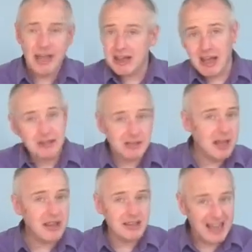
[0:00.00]
Yeah, as I
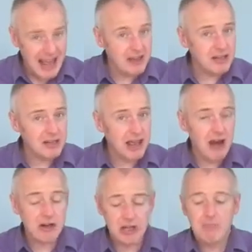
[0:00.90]
say, this candied
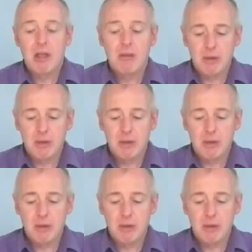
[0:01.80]
character,